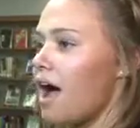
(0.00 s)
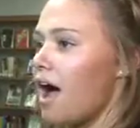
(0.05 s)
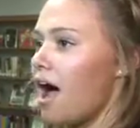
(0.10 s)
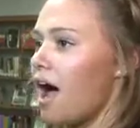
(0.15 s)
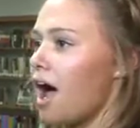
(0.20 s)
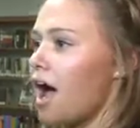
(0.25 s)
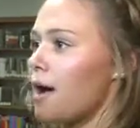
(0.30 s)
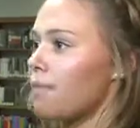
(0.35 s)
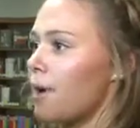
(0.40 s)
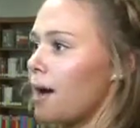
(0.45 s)

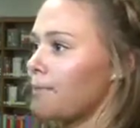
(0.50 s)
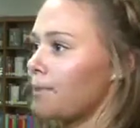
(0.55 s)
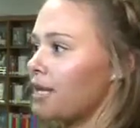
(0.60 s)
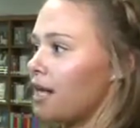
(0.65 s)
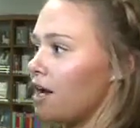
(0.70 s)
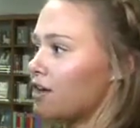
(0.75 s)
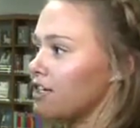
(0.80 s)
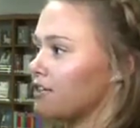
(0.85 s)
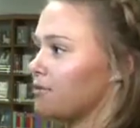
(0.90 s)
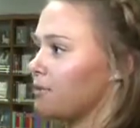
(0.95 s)

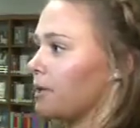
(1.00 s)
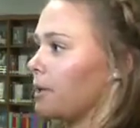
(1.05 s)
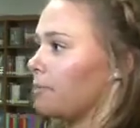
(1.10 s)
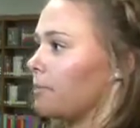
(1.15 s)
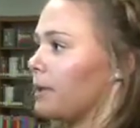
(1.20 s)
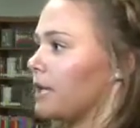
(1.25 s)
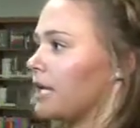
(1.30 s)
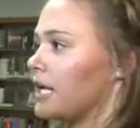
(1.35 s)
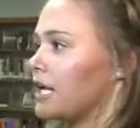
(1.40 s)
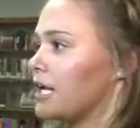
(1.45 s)
I'll definitely
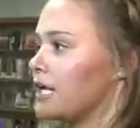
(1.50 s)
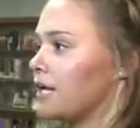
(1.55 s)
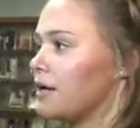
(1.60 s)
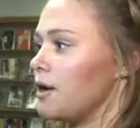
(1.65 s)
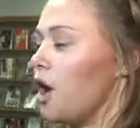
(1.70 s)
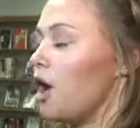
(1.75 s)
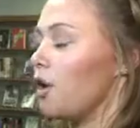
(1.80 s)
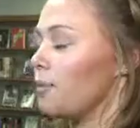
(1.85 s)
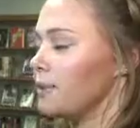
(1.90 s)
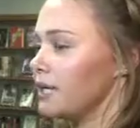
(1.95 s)
be
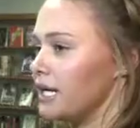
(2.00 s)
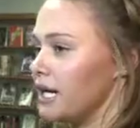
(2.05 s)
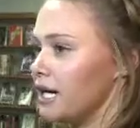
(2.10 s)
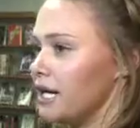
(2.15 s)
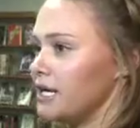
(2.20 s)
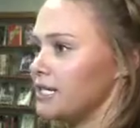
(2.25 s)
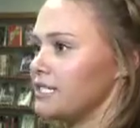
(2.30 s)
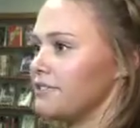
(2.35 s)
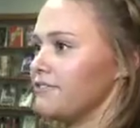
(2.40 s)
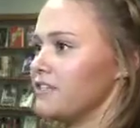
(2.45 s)

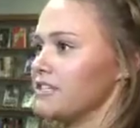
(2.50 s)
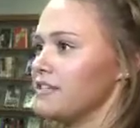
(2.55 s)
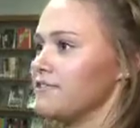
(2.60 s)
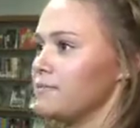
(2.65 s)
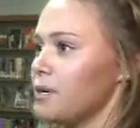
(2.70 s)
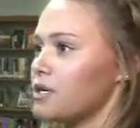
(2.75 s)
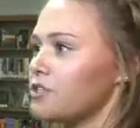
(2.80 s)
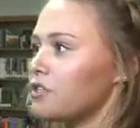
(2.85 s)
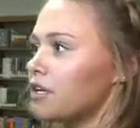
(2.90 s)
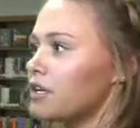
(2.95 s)
a defensive
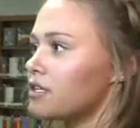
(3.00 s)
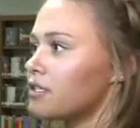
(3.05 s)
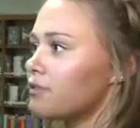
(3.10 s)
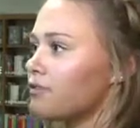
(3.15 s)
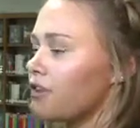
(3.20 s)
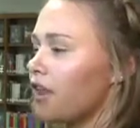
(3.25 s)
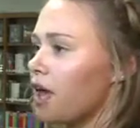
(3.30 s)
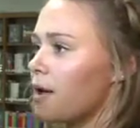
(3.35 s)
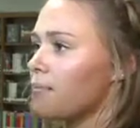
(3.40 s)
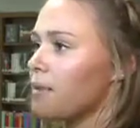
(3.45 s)

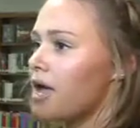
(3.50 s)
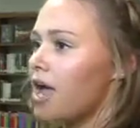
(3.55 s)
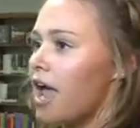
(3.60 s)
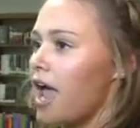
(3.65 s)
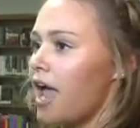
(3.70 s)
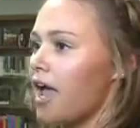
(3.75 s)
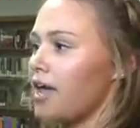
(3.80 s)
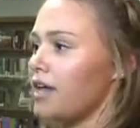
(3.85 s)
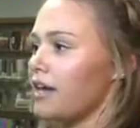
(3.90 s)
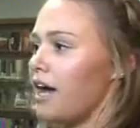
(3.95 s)
specialist for them,
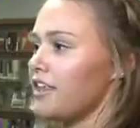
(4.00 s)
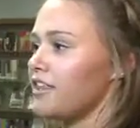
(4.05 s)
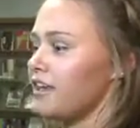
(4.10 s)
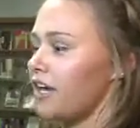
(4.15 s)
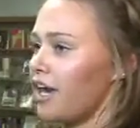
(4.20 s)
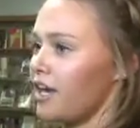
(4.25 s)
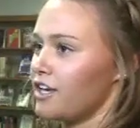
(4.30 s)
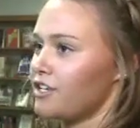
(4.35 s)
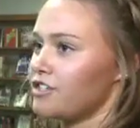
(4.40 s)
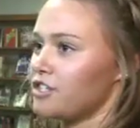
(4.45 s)
and I
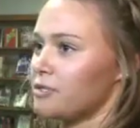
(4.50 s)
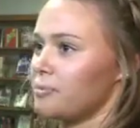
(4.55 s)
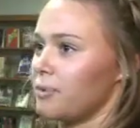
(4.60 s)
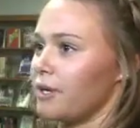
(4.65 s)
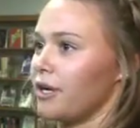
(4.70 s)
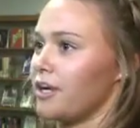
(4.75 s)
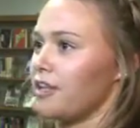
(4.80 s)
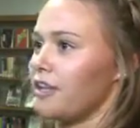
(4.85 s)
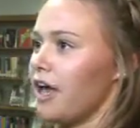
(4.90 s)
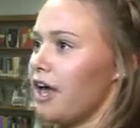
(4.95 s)
think I can just
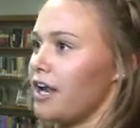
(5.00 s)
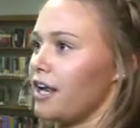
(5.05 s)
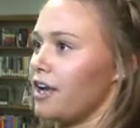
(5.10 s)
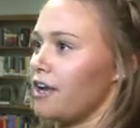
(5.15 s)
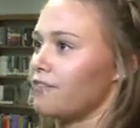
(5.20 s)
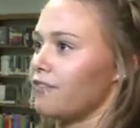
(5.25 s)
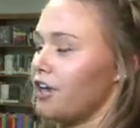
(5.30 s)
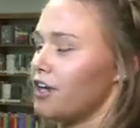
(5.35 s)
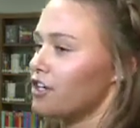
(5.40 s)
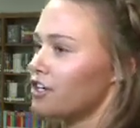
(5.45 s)
bring a lot
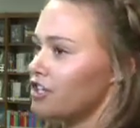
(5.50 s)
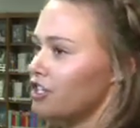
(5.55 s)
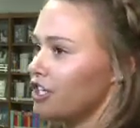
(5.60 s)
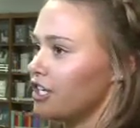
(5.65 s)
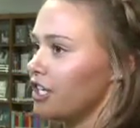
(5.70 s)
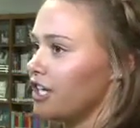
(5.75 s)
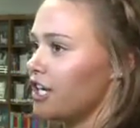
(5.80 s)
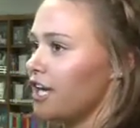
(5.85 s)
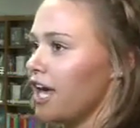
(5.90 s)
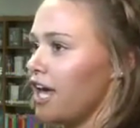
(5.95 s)
of
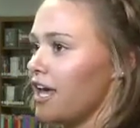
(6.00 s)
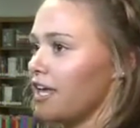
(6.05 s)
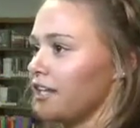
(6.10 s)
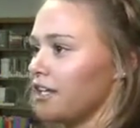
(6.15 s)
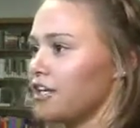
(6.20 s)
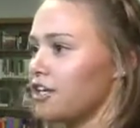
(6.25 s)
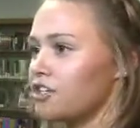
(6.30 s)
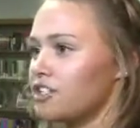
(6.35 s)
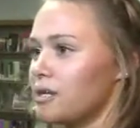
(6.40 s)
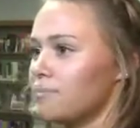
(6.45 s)
energy and
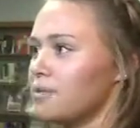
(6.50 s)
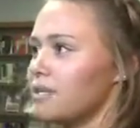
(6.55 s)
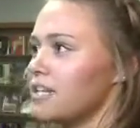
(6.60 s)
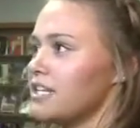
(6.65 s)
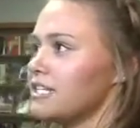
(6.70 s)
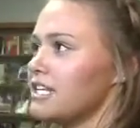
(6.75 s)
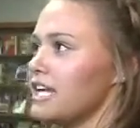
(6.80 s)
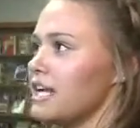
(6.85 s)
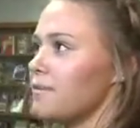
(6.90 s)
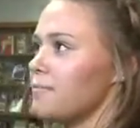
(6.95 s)
leadership to
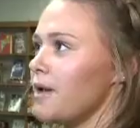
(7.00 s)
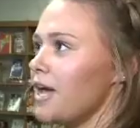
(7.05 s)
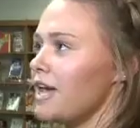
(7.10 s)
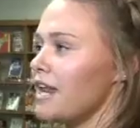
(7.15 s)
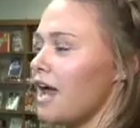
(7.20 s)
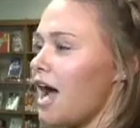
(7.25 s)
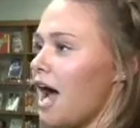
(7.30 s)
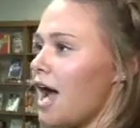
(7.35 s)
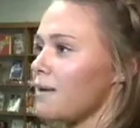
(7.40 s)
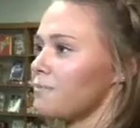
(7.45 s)
the team,
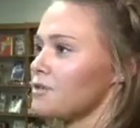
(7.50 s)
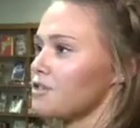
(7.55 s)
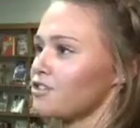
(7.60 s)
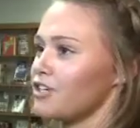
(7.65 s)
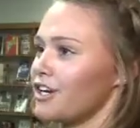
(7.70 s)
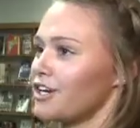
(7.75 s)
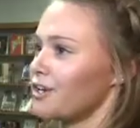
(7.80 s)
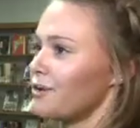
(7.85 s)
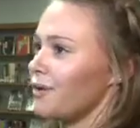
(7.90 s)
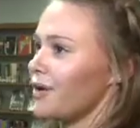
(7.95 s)
and I'm just
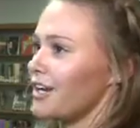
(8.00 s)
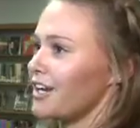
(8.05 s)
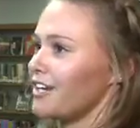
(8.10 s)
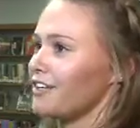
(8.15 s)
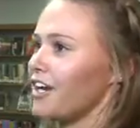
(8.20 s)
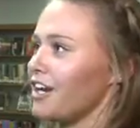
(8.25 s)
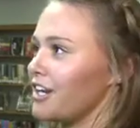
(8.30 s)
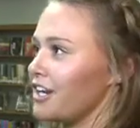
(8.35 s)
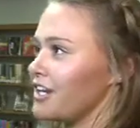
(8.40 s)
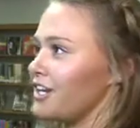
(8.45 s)
ready to work
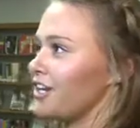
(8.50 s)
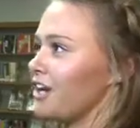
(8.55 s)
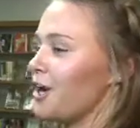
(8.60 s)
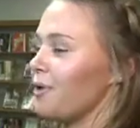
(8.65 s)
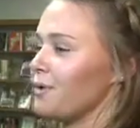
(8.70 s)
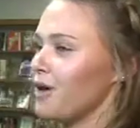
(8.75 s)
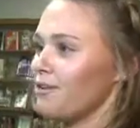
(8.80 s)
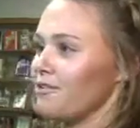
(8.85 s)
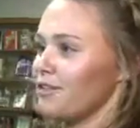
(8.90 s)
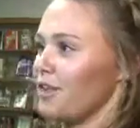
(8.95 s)
and ready to
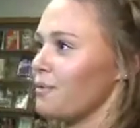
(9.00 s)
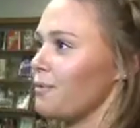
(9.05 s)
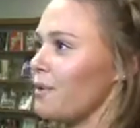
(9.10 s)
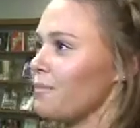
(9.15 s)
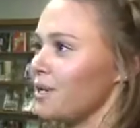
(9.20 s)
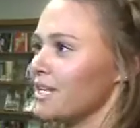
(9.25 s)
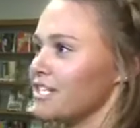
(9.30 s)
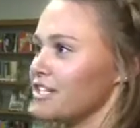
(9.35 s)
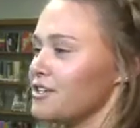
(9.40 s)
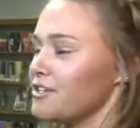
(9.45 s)
go wherever they
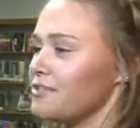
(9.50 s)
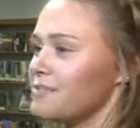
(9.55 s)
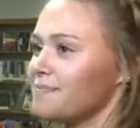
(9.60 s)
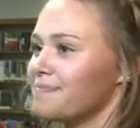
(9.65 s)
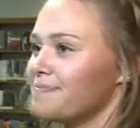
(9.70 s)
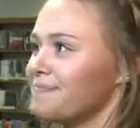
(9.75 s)
want me to.